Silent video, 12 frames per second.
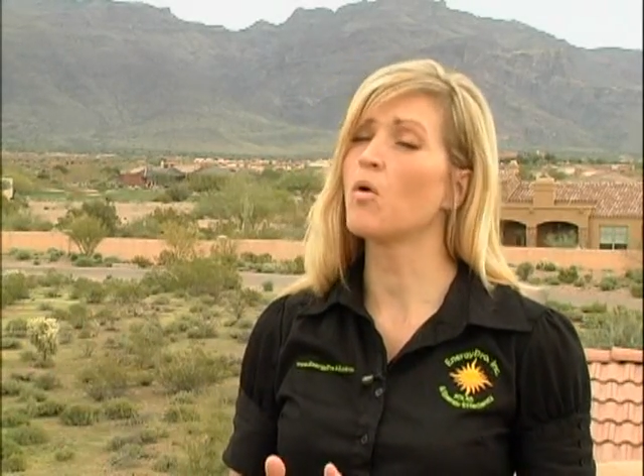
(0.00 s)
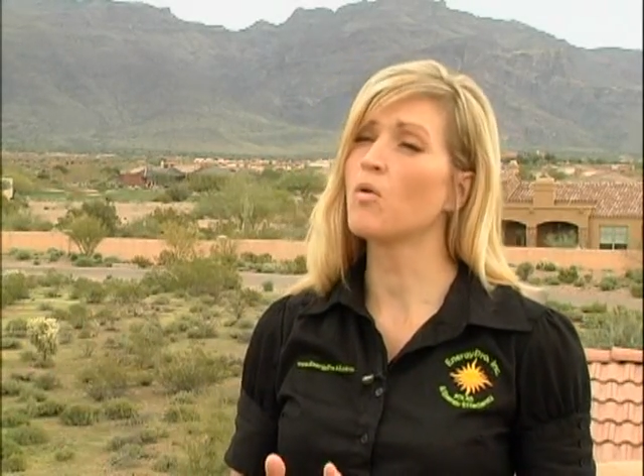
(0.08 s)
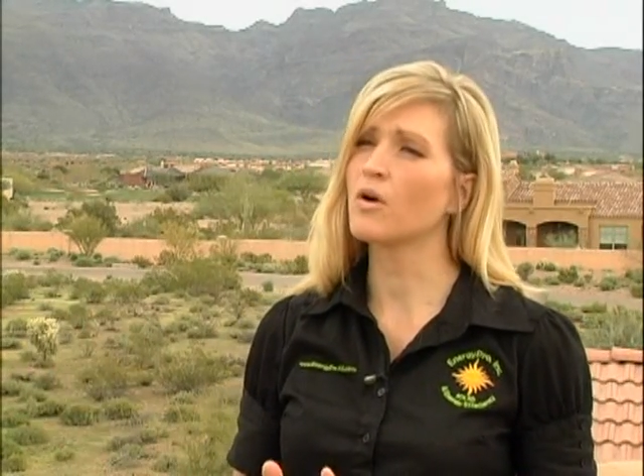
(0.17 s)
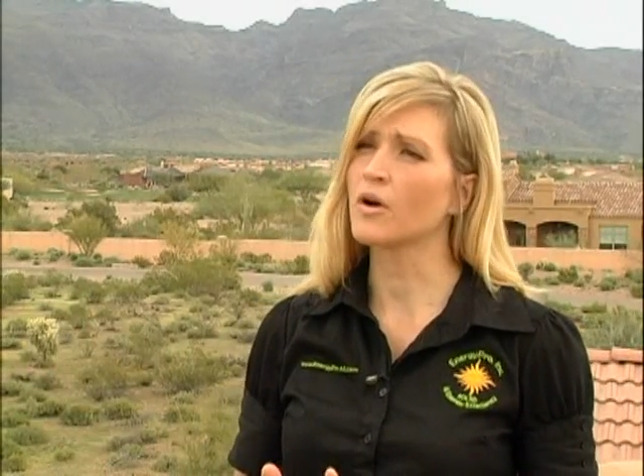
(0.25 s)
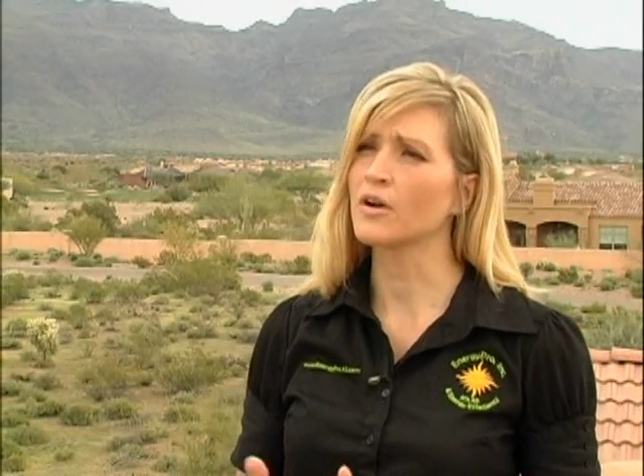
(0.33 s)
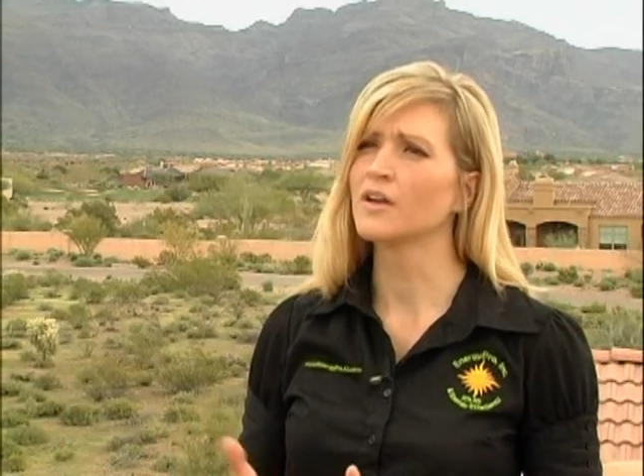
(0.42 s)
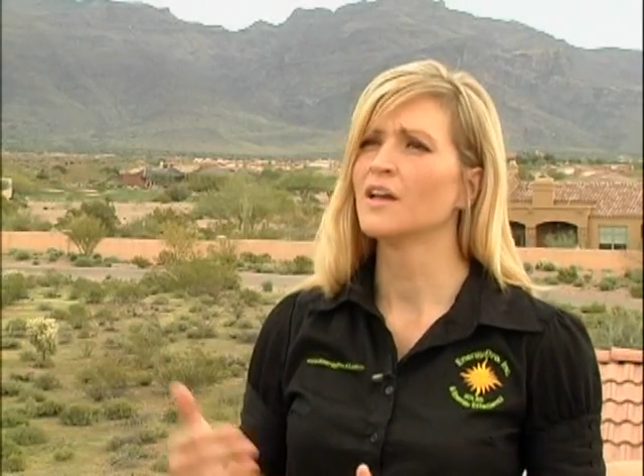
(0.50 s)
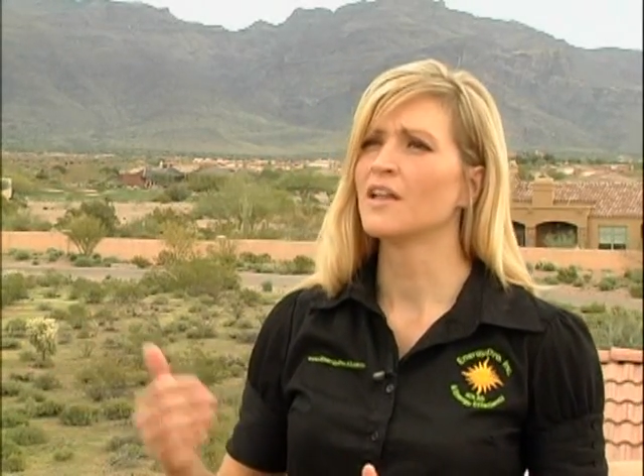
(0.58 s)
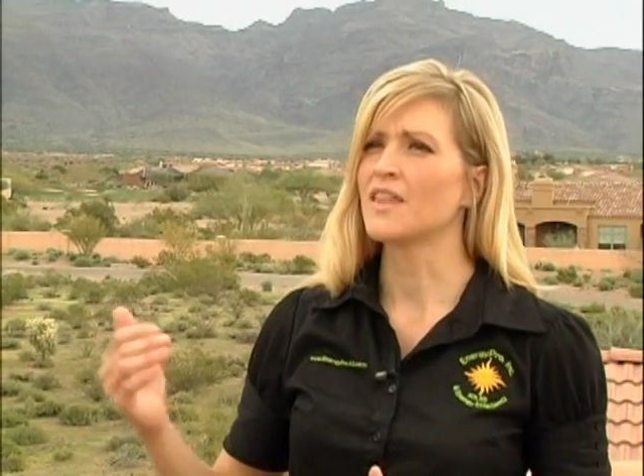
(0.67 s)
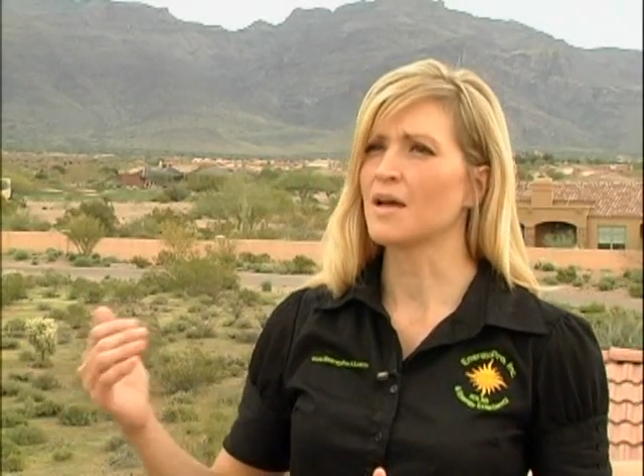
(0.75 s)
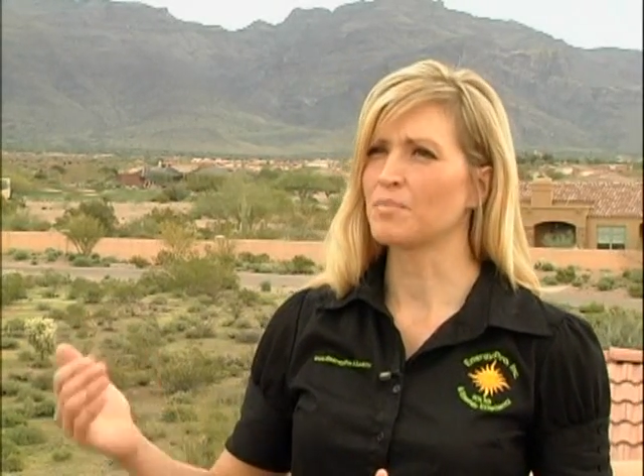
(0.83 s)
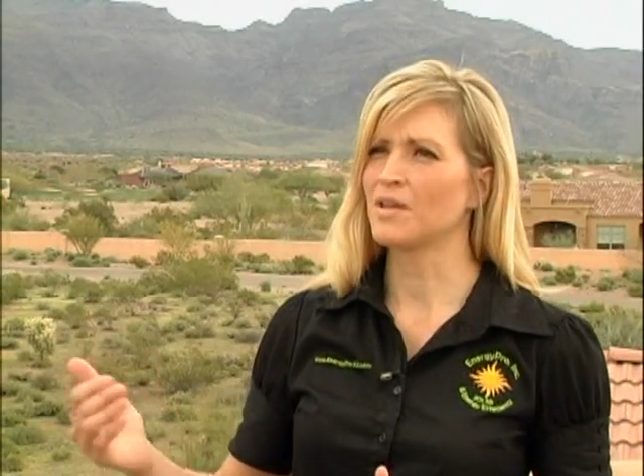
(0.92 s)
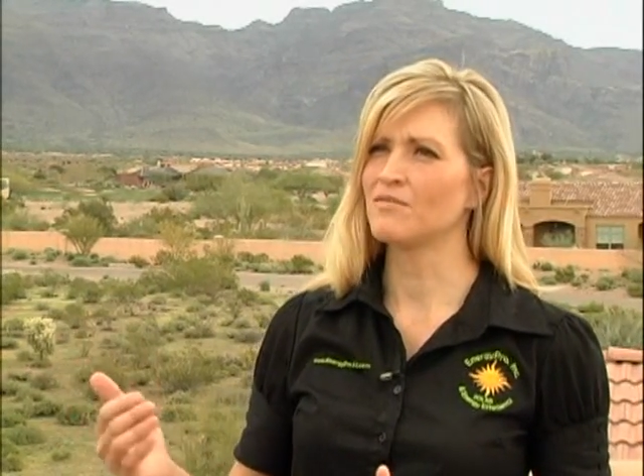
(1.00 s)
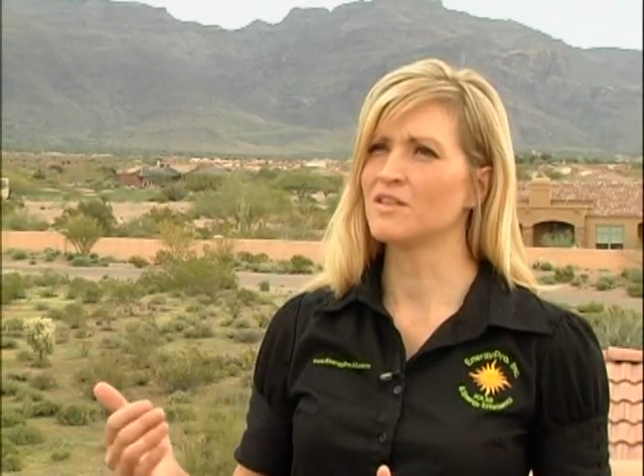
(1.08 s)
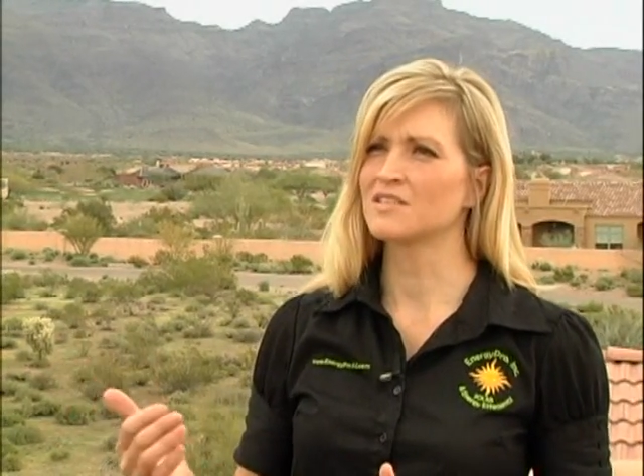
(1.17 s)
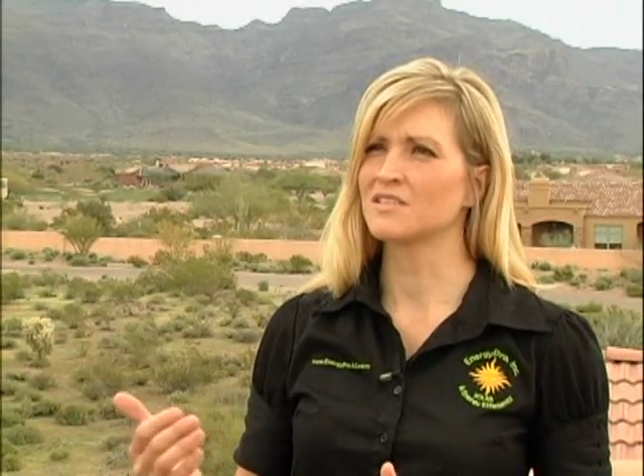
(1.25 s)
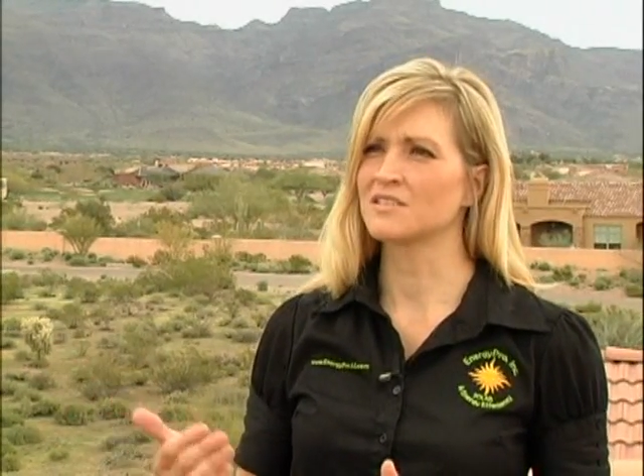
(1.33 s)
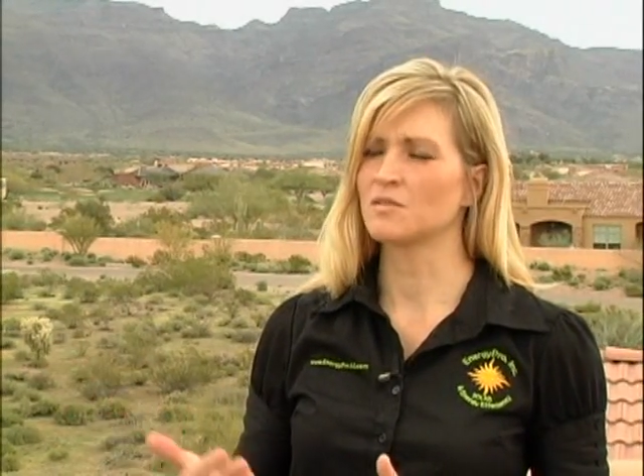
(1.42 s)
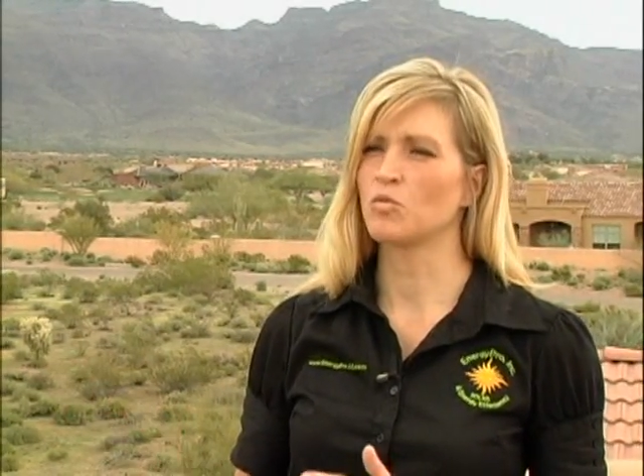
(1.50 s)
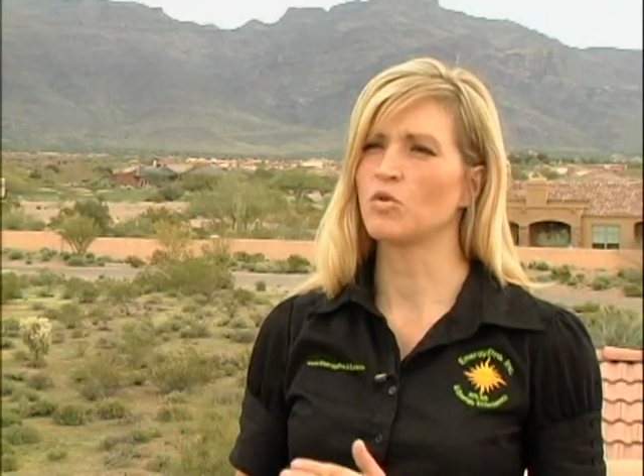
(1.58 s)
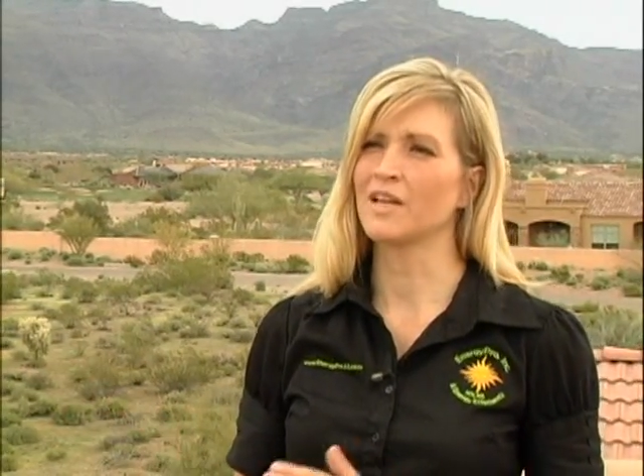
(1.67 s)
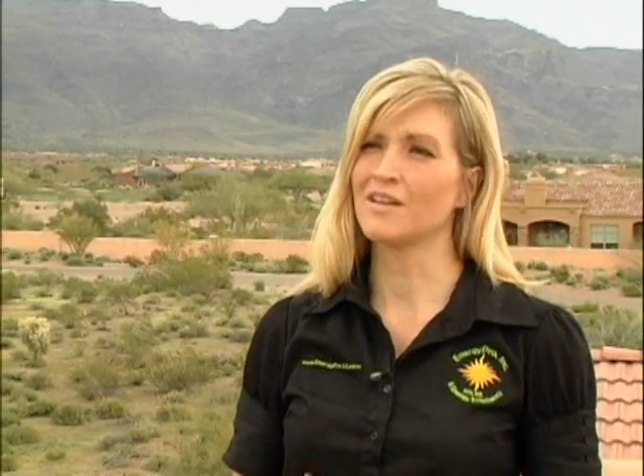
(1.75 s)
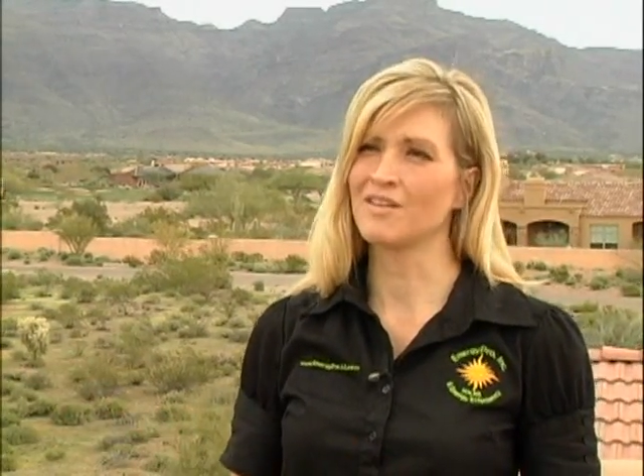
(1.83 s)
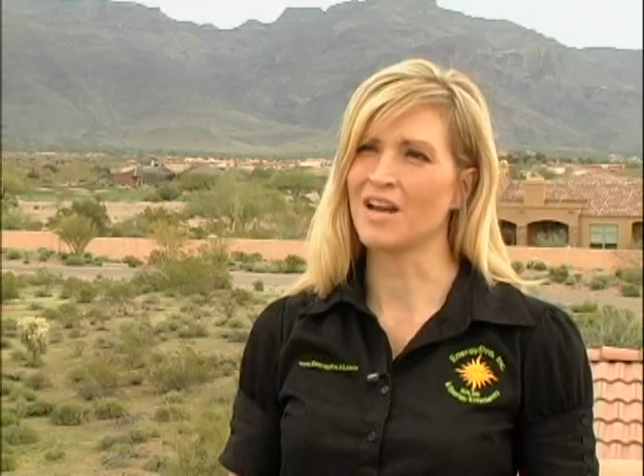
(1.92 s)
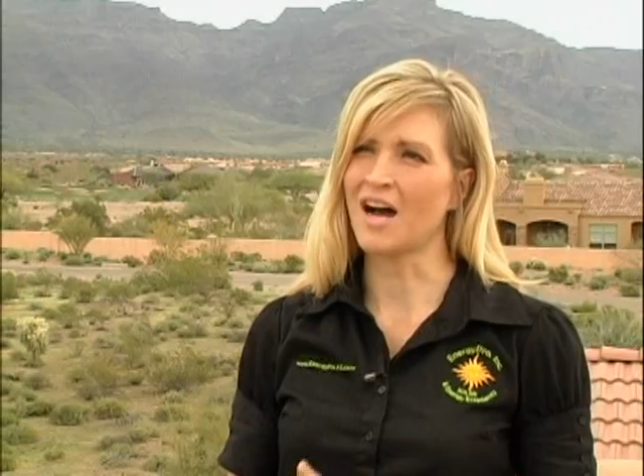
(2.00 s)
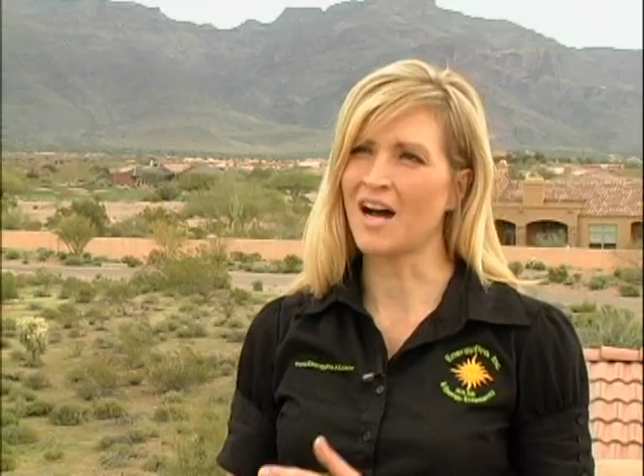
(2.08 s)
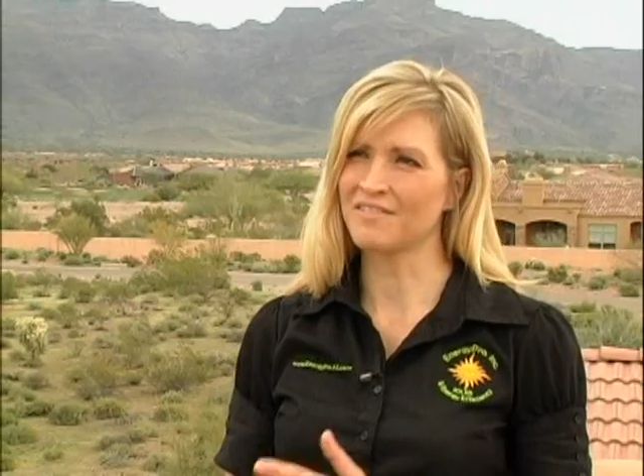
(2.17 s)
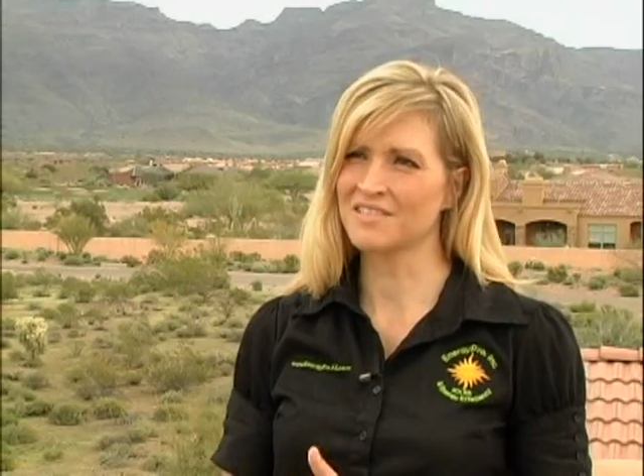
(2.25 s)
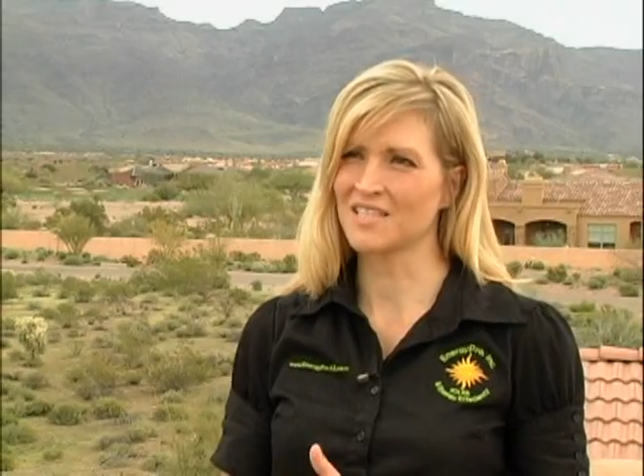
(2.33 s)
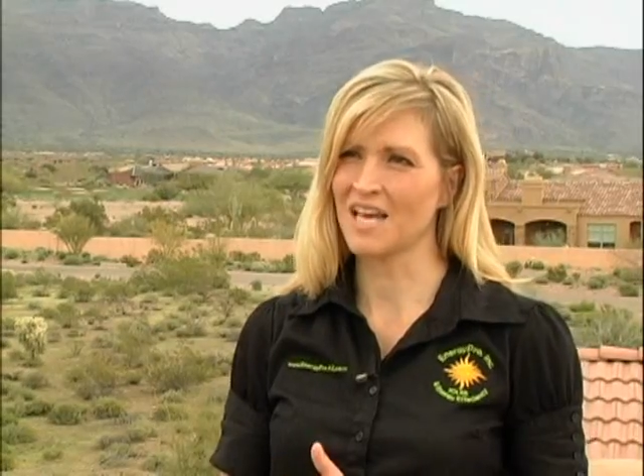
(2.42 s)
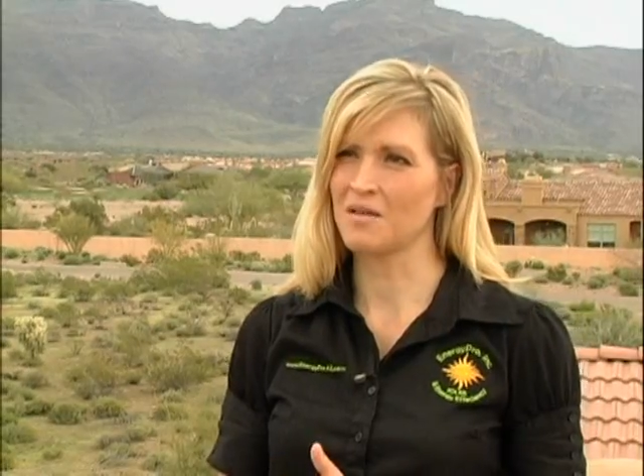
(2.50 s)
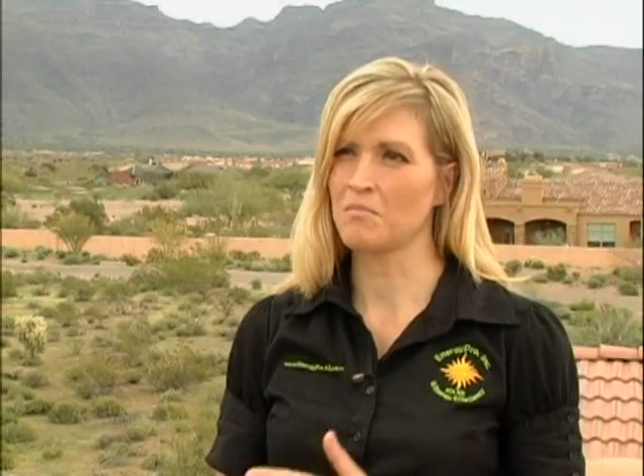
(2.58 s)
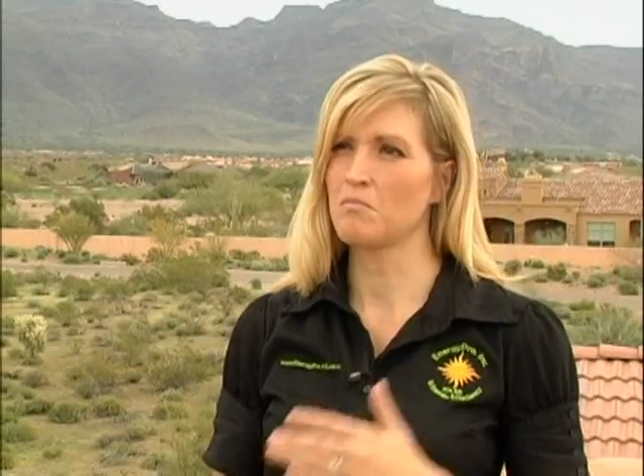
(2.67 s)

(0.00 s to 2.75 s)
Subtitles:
or that PV system will even offset